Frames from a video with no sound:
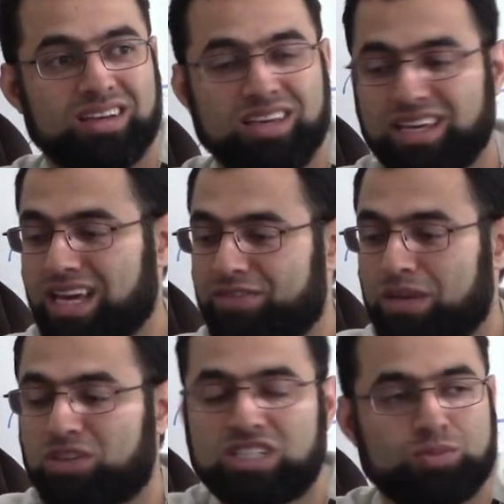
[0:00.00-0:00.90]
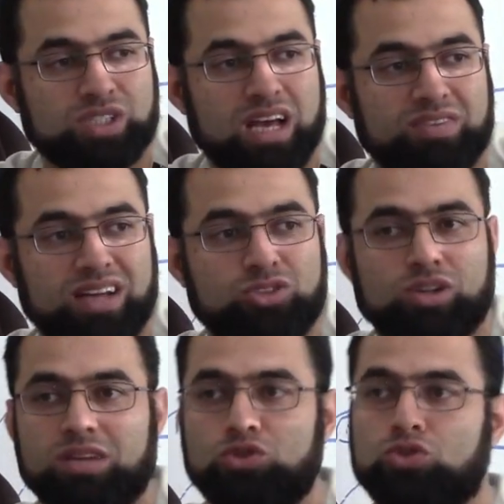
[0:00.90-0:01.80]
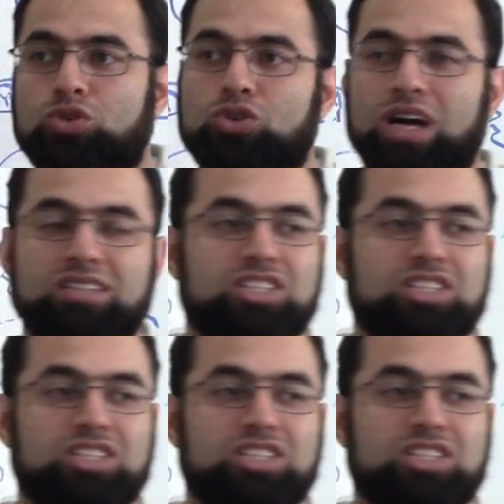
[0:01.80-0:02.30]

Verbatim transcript: He gave him this mushaf and told him, you go and